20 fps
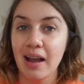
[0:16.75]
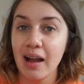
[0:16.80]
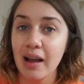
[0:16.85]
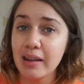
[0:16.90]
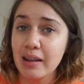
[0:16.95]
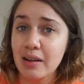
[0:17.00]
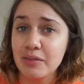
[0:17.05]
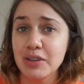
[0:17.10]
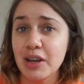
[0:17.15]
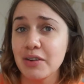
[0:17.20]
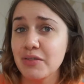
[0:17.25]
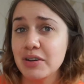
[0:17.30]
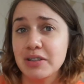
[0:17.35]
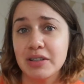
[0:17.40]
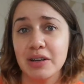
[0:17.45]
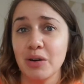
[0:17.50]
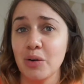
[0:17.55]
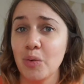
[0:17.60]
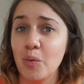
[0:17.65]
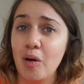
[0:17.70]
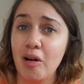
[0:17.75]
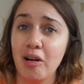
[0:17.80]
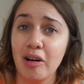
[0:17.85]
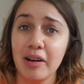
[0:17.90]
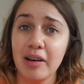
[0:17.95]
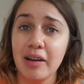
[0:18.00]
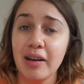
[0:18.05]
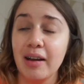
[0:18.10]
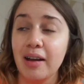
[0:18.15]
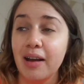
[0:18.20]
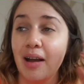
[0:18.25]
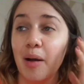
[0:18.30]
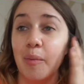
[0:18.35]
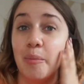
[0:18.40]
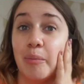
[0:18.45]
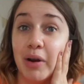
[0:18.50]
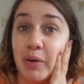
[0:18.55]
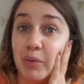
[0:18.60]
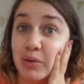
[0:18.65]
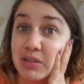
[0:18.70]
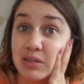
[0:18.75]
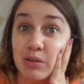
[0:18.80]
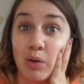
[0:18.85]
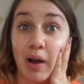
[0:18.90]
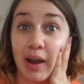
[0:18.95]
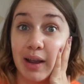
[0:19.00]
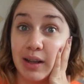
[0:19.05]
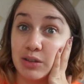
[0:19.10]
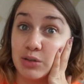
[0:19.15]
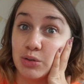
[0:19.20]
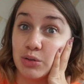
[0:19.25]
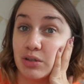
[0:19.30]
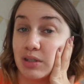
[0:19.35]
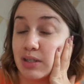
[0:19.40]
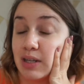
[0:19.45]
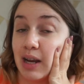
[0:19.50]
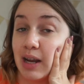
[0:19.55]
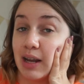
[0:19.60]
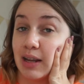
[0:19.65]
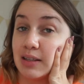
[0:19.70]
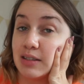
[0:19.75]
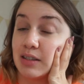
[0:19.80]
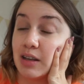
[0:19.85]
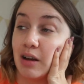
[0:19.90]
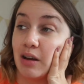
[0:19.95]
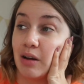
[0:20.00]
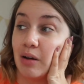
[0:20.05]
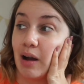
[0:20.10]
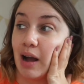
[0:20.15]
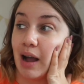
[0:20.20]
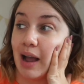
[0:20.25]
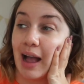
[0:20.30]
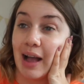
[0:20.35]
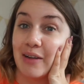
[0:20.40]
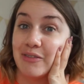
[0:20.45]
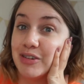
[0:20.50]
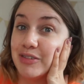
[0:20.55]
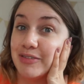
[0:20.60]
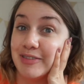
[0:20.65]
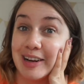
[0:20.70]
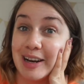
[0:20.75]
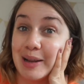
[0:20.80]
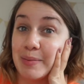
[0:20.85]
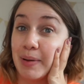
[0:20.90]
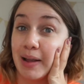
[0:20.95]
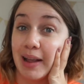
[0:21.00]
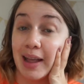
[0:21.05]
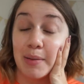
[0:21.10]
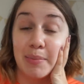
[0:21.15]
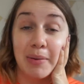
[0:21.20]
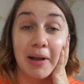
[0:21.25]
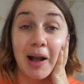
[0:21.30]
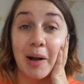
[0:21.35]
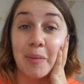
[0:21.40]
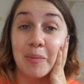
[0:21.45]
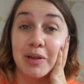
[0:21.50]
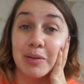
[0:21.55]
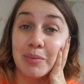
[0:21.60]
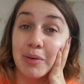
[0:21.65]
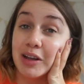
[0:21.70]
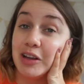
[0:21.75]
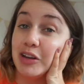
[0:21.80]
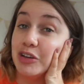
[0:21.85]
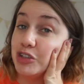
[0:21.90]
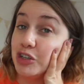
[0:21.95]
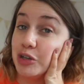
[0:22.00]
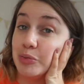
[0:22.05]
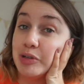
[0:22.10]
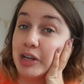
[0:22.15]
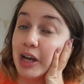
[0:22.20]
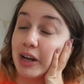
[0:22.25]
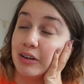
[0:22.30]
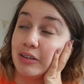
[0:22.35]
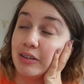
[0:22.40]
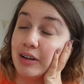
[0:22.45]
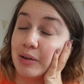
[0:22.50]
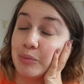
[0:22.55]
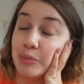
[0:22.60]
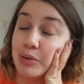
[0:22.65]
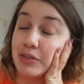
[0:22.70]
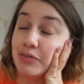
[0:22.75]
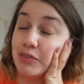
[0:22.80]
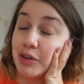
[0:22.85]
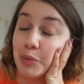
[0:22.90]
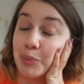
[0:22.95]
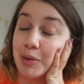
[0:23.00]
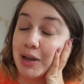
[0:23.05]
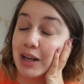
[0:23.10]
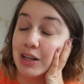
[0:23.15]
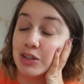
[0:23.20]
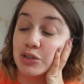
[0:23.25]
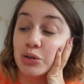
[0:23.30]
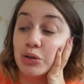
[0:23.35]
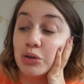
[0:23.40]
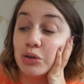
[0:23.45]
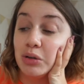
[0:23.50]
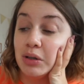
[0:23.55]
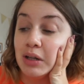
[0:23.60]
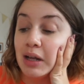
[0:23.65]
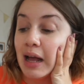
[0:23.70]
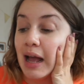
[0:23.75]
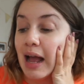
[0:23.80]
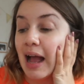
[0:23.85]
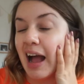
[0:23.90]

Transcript: I loved every single one, but it was quite exhausting. So I haven't really been keeping up with my YouTube channel and with filming at all.